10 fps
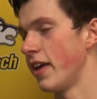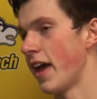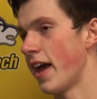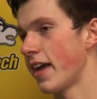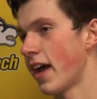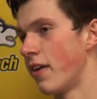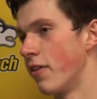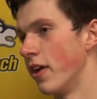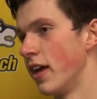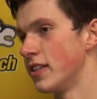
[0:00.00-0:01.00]
Yeah, I kind
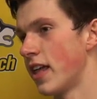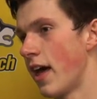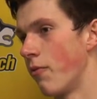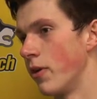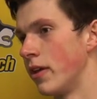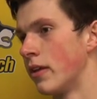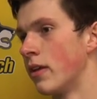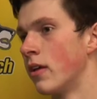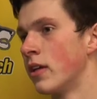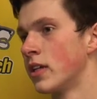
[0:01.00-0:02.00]
of realized that we
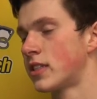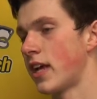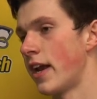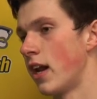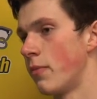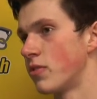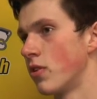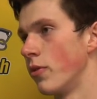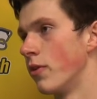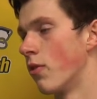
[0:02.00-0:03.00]
set it up
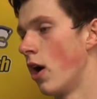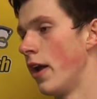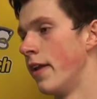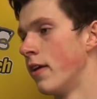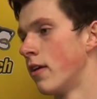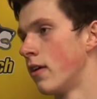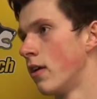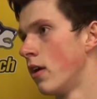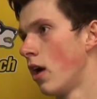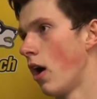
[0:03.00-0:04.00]
so we'd run
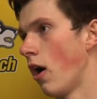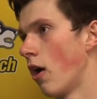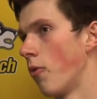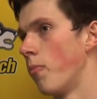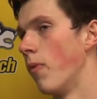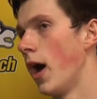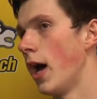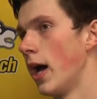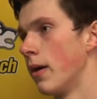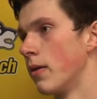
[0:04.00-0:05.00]
our
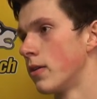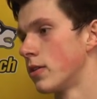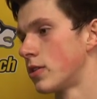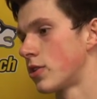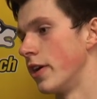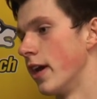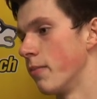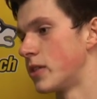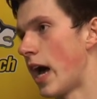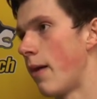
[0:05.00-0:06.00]
screen
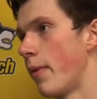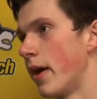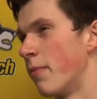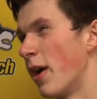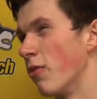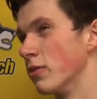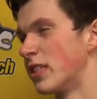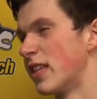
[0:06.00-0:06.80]
up top at about